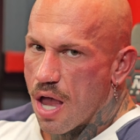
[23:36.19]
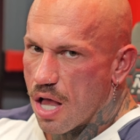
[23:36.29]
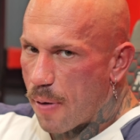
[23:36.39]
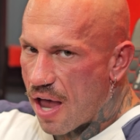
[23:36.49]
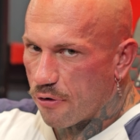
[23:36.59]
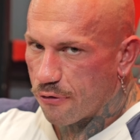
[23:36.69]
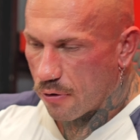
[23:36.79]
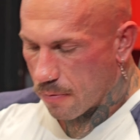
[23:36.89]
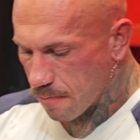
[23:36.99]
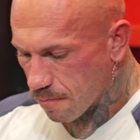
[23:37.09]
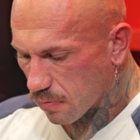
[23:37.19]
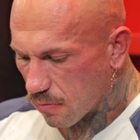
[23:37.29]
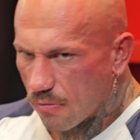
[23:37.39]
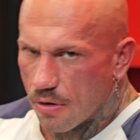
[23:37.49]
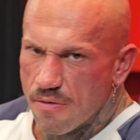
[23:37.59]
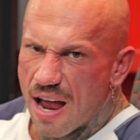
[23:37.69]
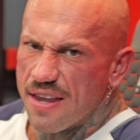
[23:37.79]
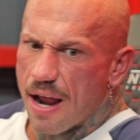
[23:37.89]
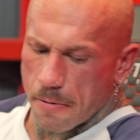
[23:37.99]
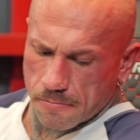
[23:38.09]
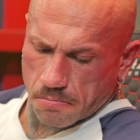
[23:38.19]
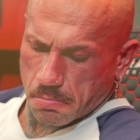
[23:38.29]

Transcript: It'll pay off. Write it down.